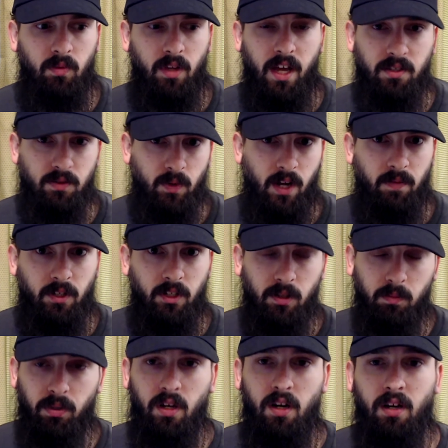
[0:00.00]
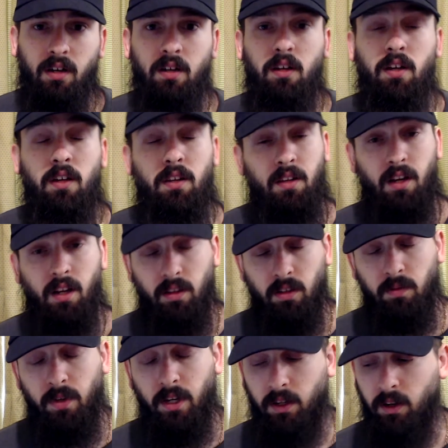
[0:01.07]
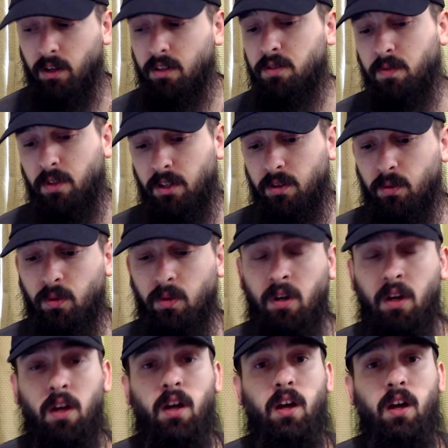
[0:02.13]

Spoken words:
last Ravnica block. That I love that card. It's very cool.